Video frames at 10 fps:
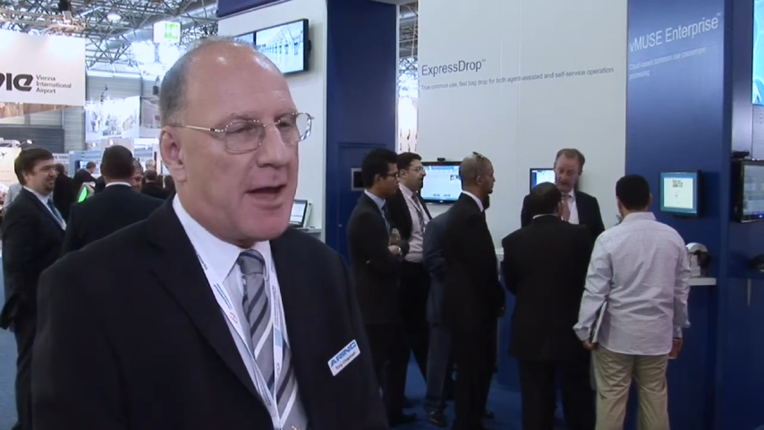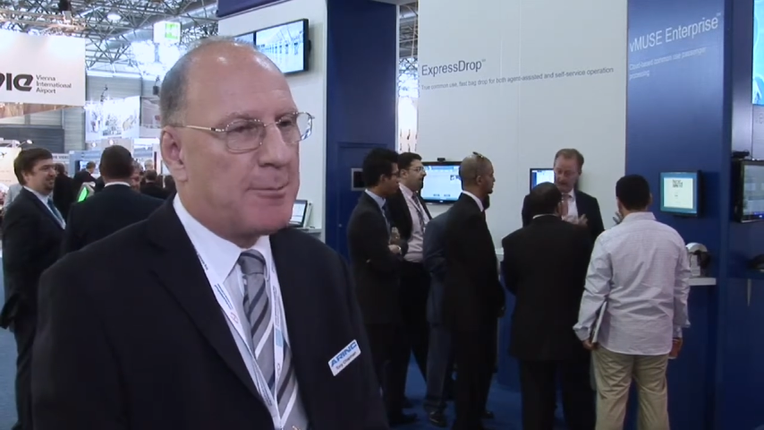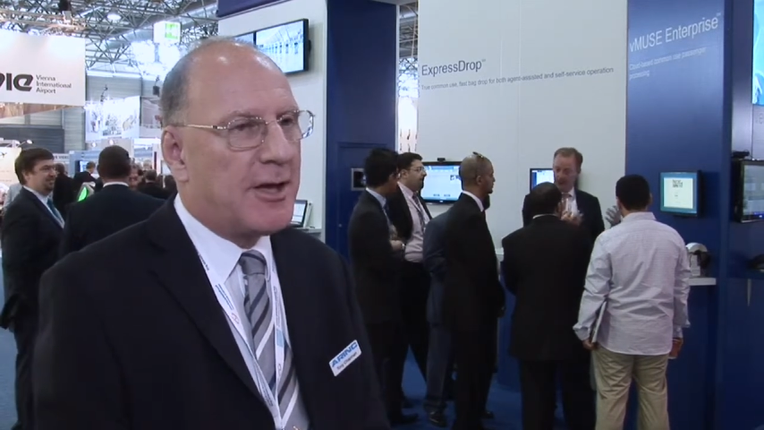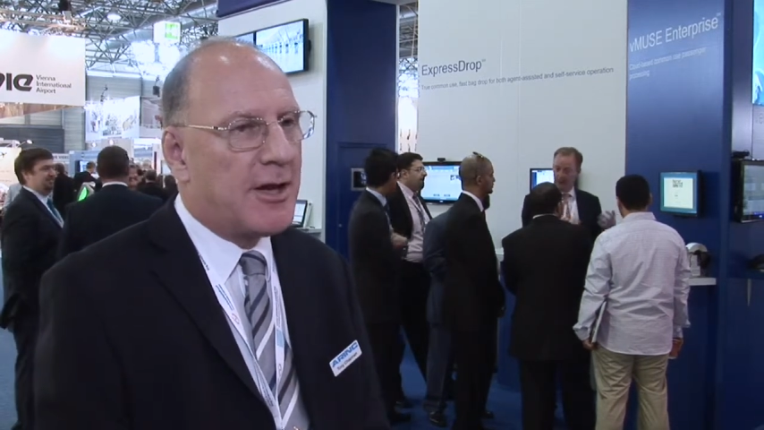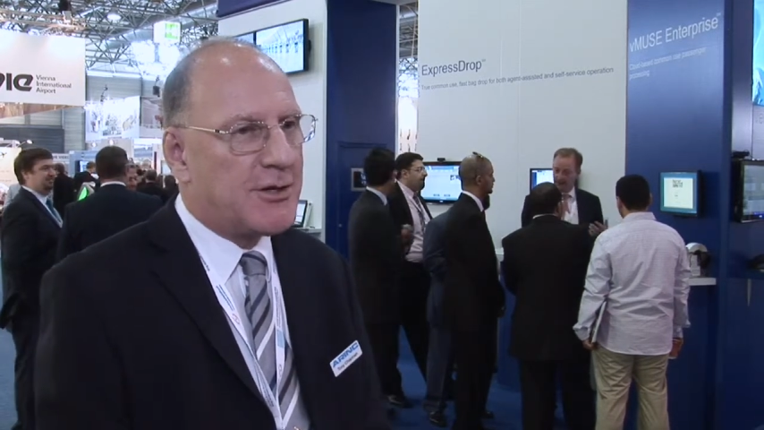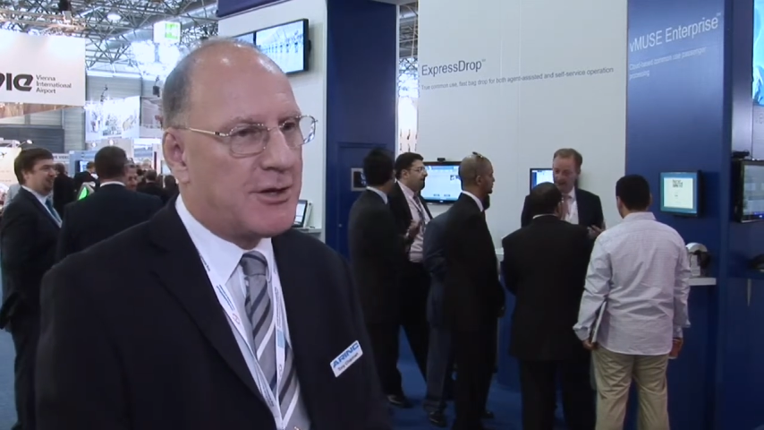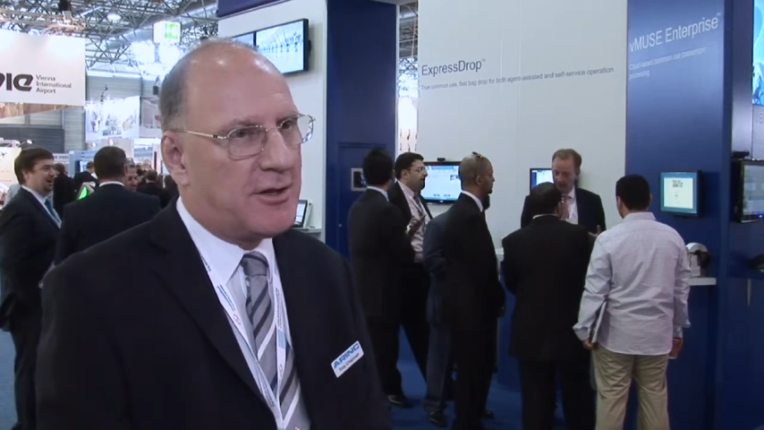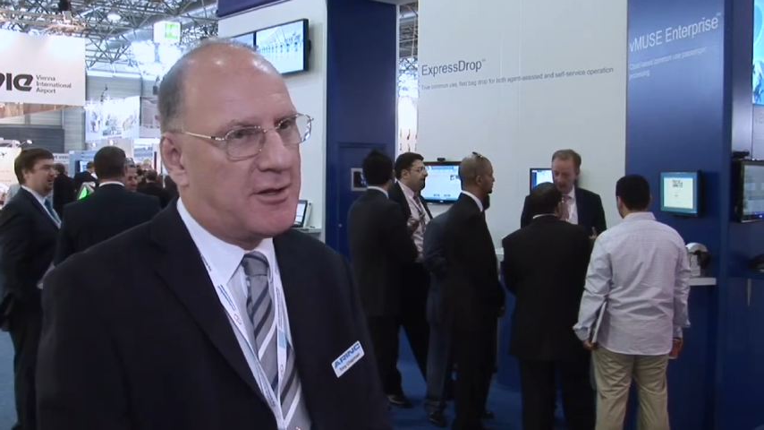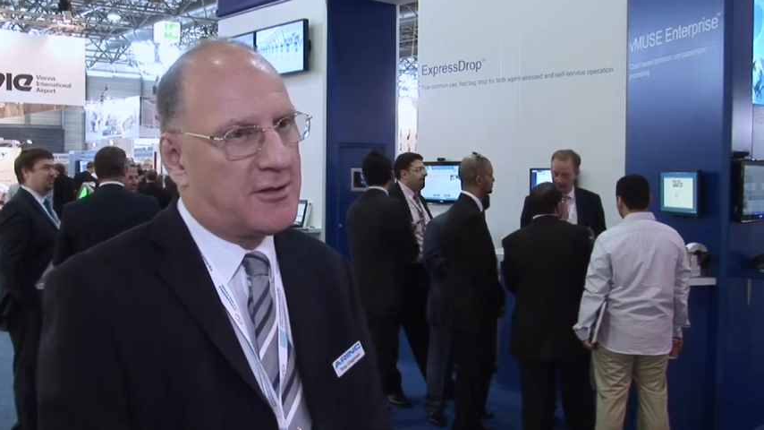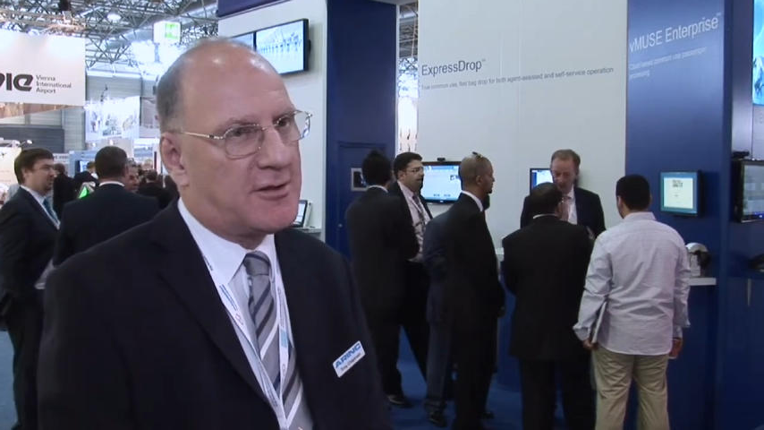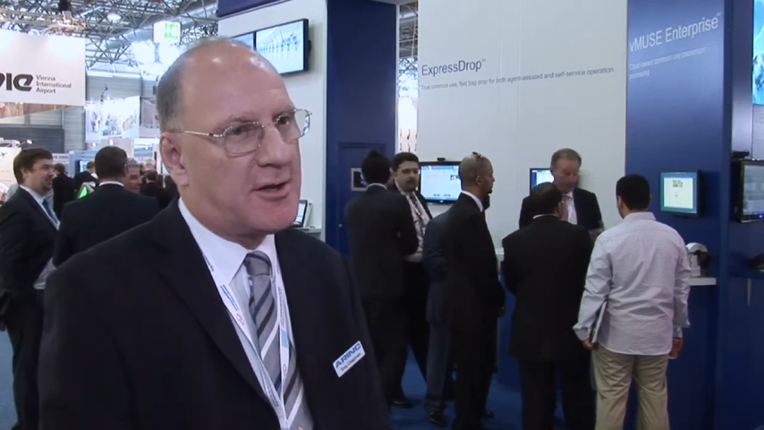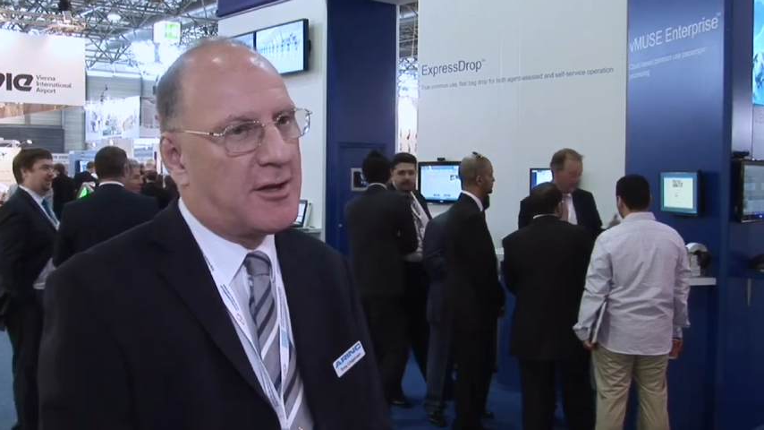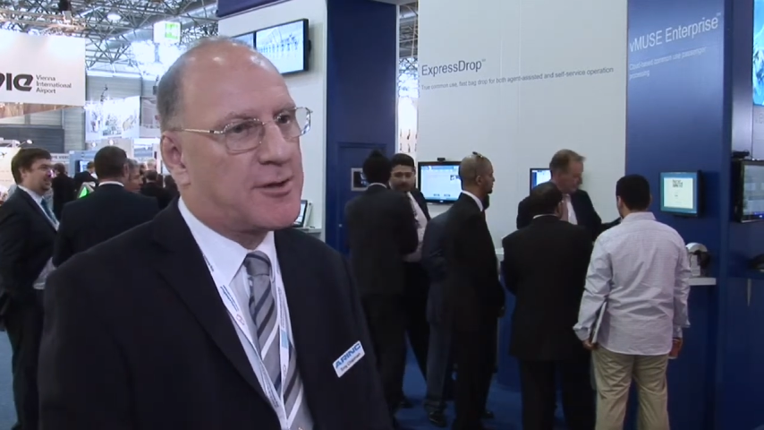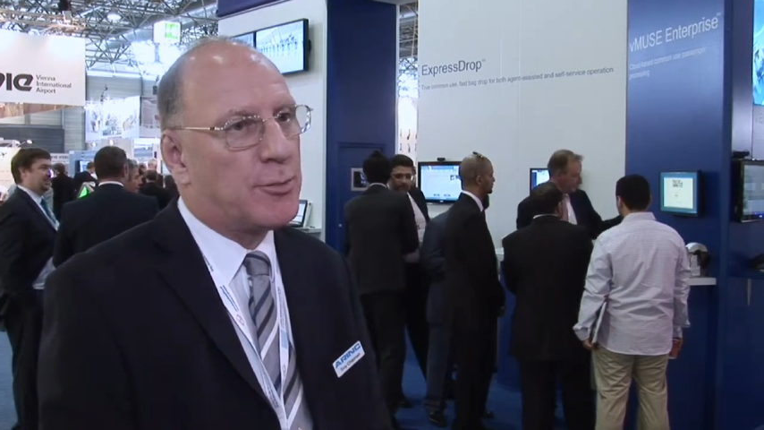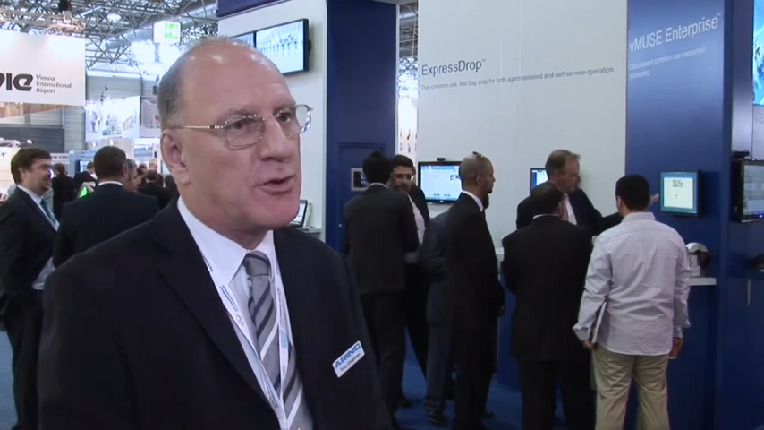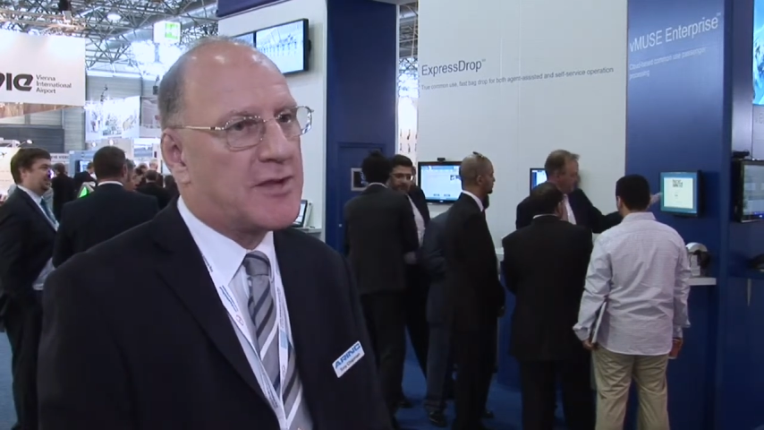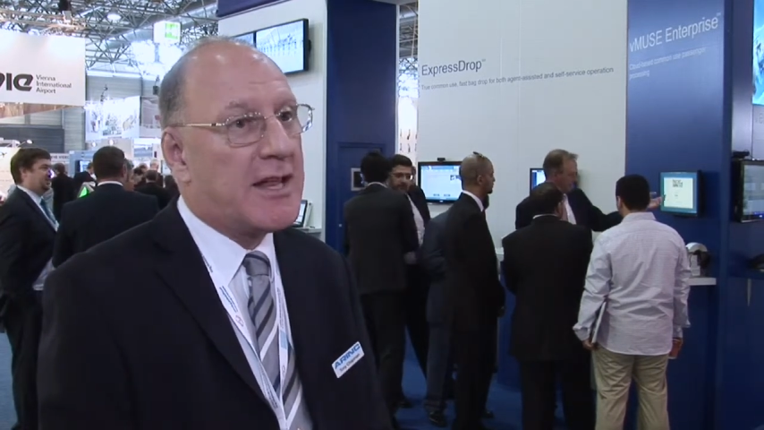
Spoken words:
application that supports